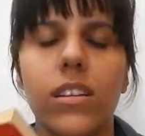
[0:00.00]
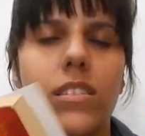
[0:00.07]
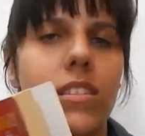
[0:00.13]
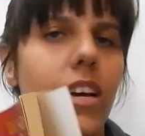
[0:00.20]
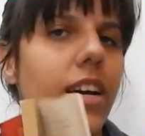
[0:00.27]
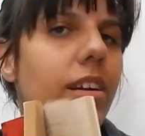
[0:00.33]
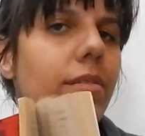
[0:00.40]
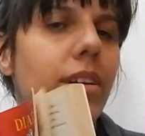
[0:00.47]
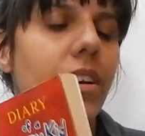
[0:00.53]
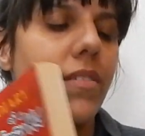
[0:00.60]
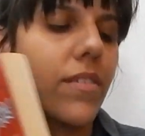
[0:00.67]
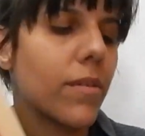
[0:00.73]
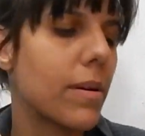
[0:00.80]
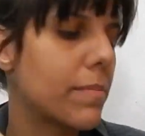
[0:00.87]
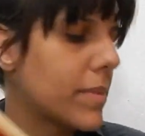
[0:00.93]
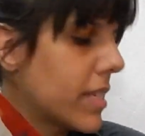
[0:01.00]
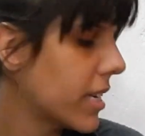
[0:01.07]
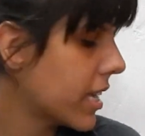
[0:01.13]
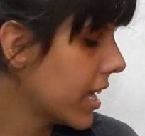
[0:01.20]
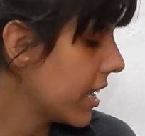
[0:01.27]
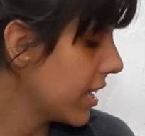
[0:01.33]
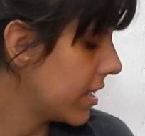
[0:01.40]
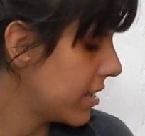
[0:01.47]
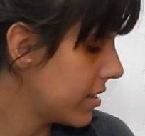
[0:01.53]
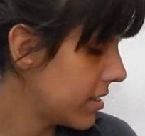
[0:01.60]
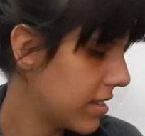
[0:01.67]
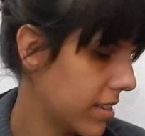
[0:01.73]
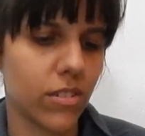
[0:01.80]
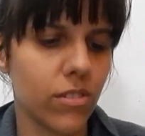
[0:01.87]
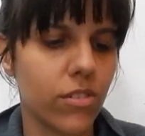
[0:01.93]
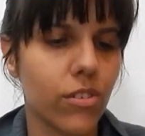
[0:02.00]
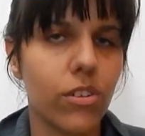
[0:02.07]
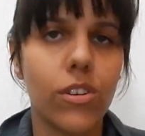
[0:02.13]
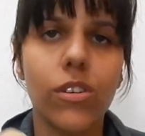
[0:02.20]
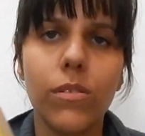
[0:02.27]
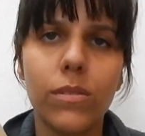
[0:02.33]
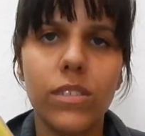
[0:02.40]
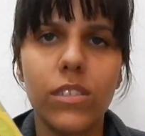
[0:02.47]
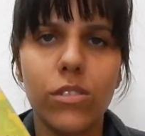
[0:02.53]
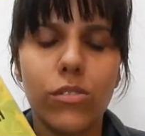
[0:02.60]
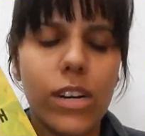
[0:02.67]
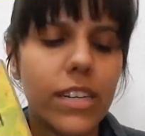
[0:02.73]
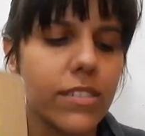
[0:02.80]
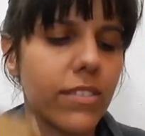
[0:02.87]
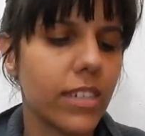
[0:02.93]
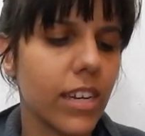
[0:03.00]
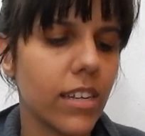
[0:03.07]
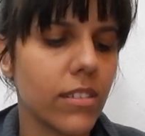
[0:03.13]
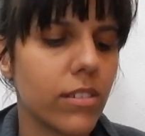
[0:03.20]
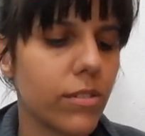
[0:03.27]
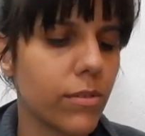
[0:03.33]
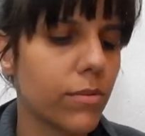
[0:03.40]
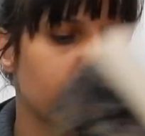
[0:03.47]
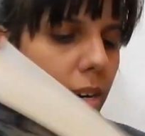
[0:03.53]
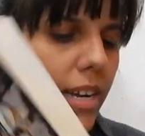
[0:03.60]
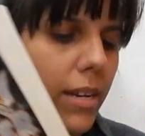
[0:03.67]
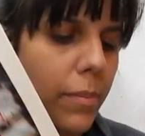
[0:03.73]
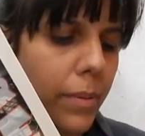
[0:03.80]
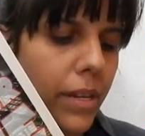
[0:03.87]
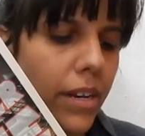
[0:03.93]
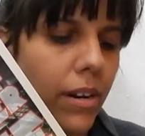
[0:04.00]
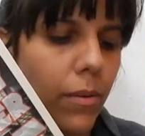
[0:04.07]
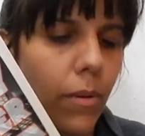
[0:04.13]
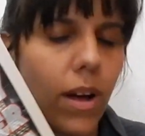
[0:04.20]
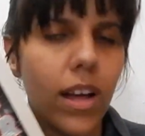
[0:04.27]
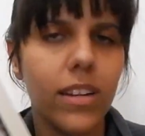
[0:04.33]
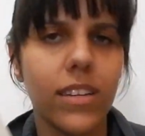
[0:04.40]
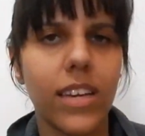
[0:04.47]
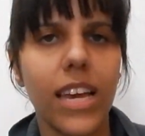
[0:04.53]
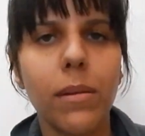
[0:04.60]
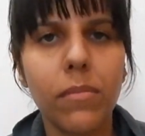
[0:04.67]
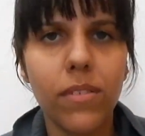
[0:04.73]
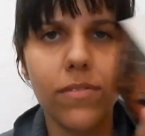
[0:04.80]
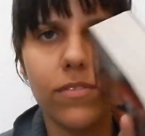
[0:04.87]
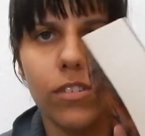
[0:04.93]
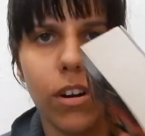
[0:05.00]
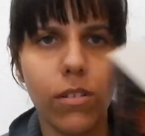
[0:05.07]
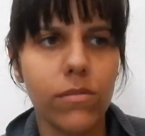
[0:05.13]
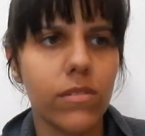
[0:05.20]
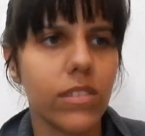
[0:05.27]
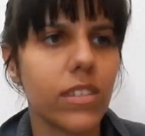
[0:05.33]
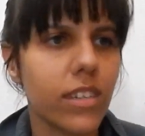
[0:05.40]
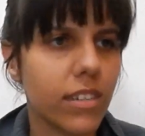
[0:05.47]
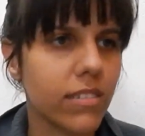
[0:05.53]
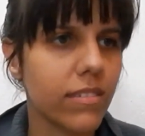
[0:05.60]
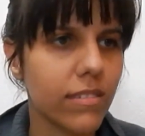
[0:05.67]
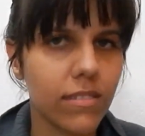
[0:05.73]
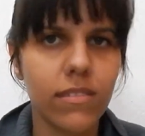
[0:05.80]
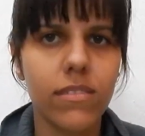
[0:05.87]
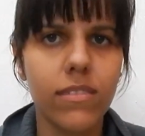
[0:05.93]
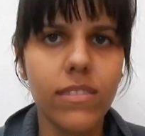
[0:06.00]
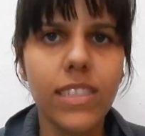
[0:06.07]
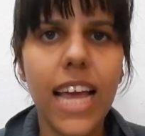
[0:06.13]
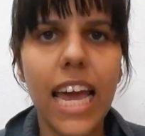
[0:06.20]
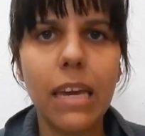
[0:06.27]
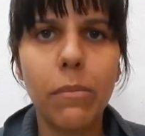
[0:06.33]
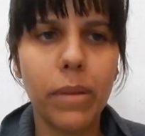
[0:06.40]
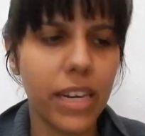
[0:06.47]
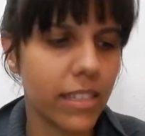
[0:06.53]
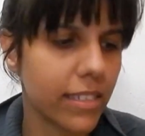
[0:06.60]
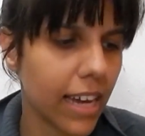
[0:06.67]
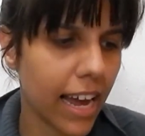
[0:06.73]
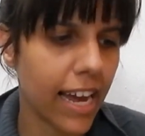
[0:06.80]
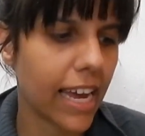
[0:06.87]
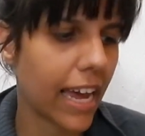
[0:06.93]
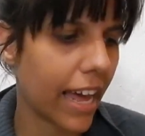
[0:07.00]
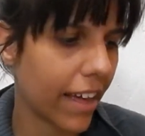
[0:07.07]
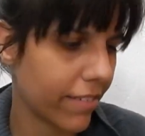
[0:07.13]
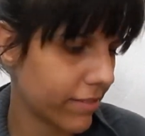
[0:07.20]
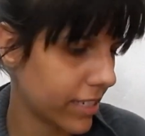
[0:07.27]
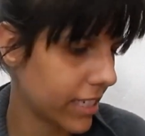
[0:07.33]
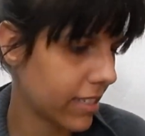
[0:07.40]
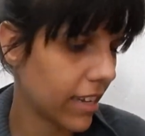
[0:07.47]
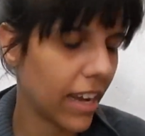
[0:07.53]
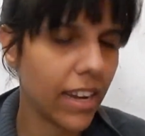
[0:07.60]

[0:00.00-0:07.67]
Diary of a Lampsey Kid, The Girl with the Dragon Tattoo, Ready Player One, Game of Thrones, like, name it, I have it.